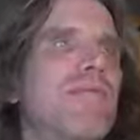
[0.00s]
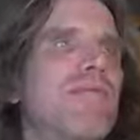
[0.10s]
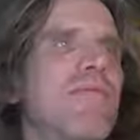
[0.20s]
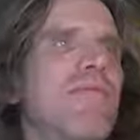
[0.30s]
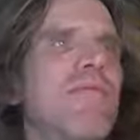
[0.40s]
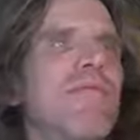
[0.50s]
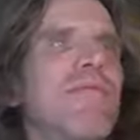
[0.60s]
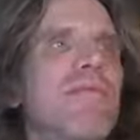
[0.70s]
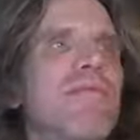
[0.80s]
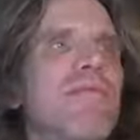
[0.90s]

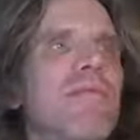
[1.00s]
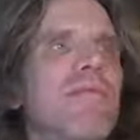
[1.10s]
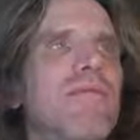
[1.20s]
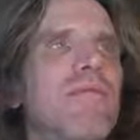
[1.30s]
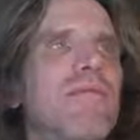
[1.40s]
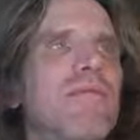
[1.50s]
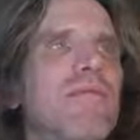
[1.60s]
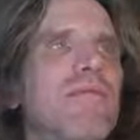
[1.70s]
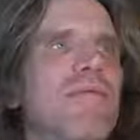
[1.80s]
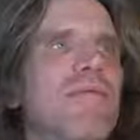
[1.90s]
No one is speaking in this clip.